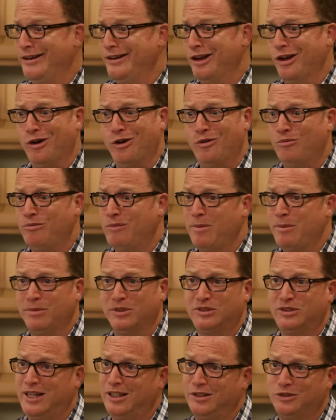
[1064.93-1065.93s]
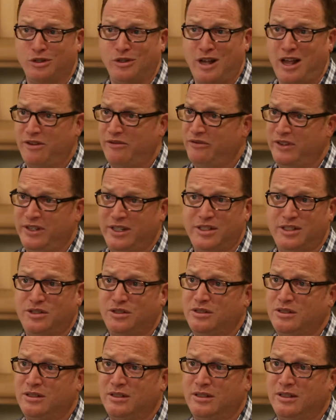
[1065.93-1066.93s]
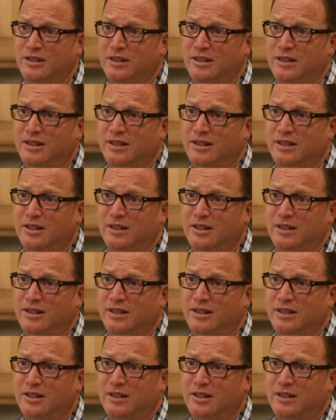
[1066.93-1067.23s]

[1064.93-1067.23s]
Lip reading: I know my mistakes are not finished.